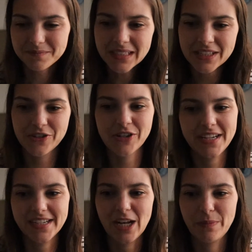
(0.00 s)
they're
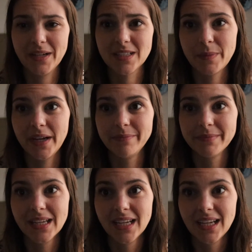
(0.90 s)
trying to help us, but
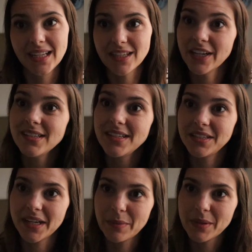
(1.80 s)
it's not easy
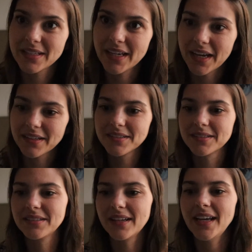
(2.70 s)
to help us, I guess.
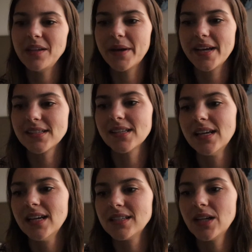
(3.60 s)
Anyways,
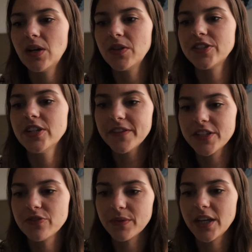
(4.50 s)
so the
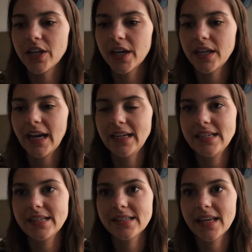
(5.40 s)
service is really good. I
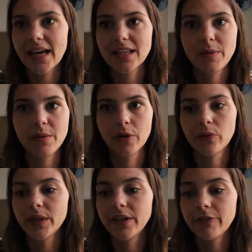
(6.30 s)
need to say that the people are
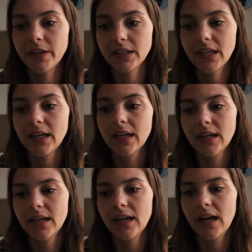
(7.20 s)
really friendly.
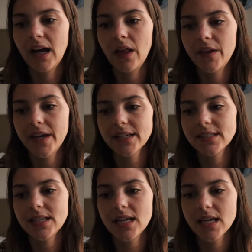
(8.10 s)
The next
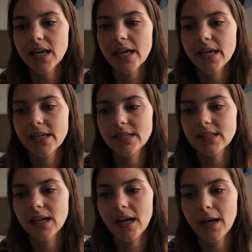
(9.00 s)
thing
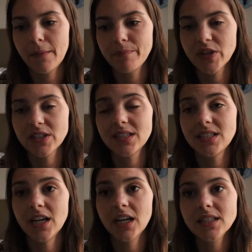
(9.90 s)
is there's
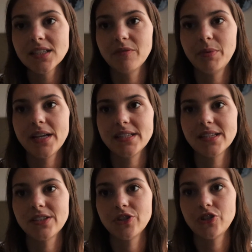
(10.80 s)
tons of
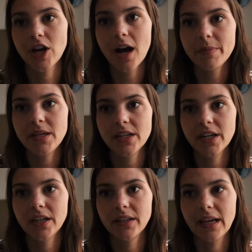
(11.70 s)
places to shop
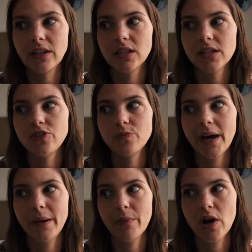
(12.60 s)
here, like the
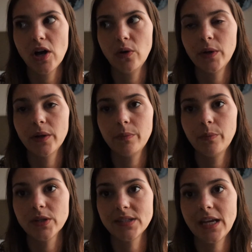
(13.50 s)
Dubai Mall.
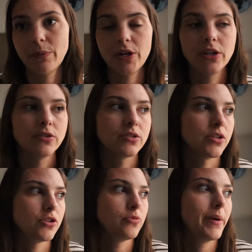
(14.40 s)
We're staying pretty close to
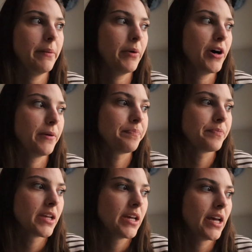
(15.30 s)
the Dubai Mall,
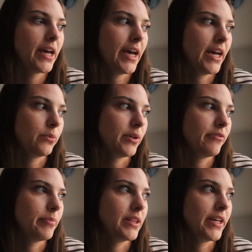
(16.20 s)
and
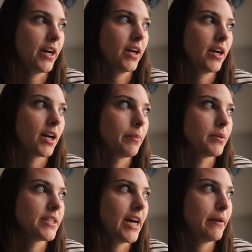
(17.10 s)
we've been there a
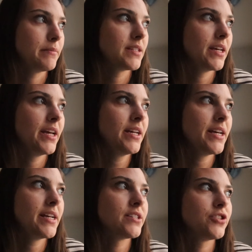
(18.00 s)
couple times.
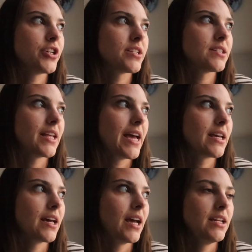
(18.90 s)
It is just
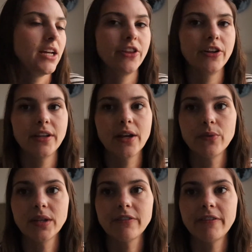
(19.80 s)
like any other like
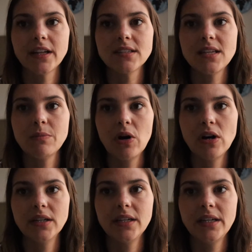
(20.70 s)
really fancy
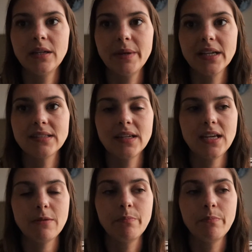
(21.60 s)
mall and in a big city,